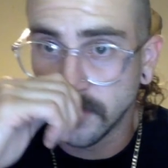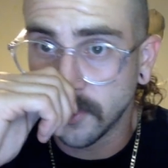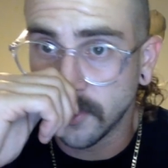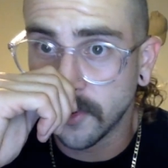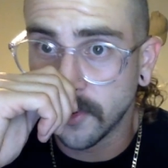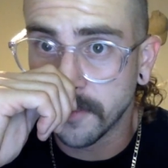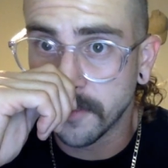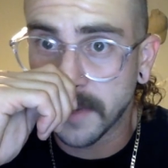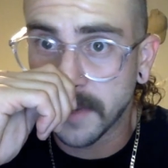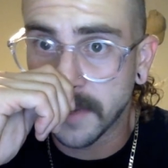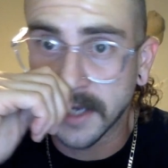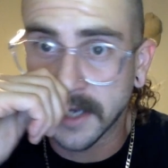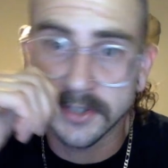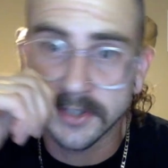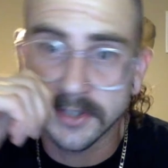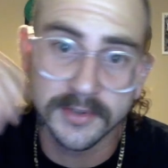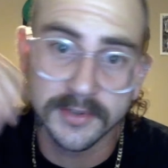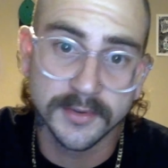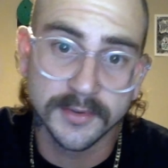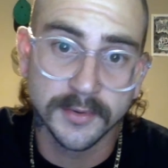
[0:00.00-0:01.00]
going back
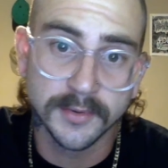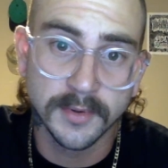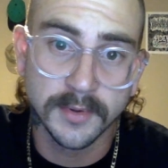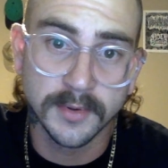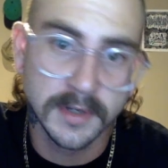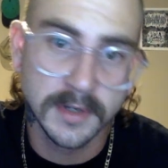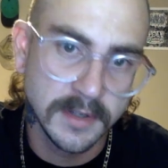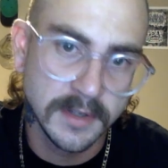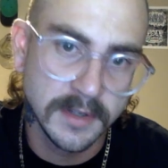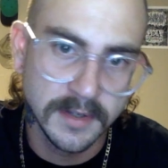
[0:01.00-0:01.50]
to